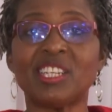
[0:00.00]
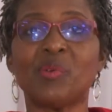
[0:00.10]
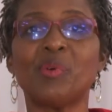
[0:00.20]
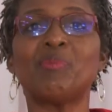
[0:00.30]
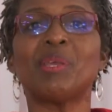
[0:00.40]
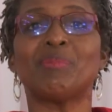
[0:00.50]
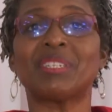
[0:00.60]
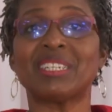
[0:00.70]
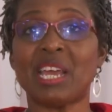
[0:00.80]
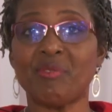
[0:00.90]
they will be able
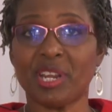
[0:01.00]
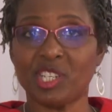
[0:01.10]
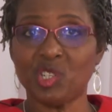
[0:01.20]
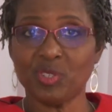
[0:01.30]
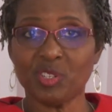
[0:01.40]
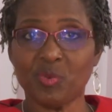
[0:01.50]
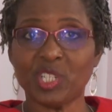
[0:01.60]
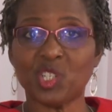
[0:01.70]
to direct you to